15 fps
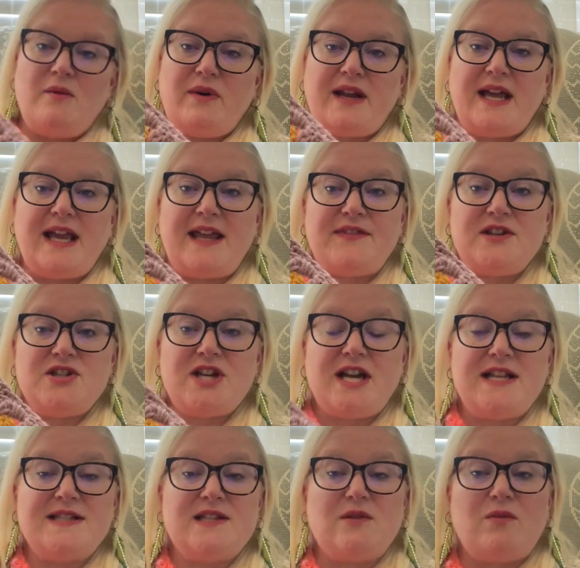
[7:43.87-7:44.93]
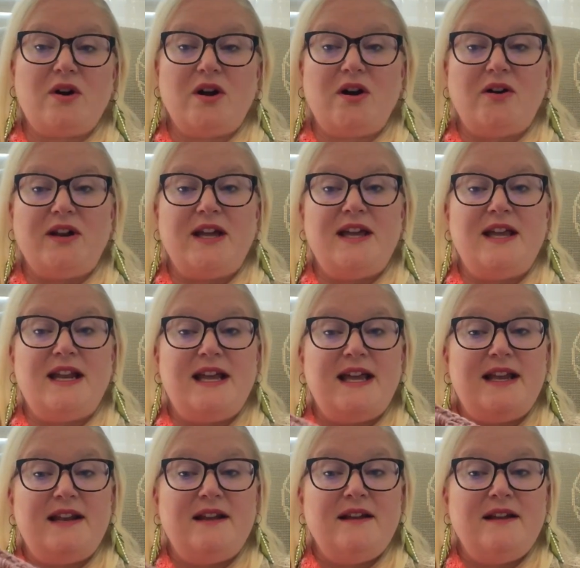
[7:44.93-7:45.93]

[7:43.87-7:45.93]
when I get the chance to work on it, it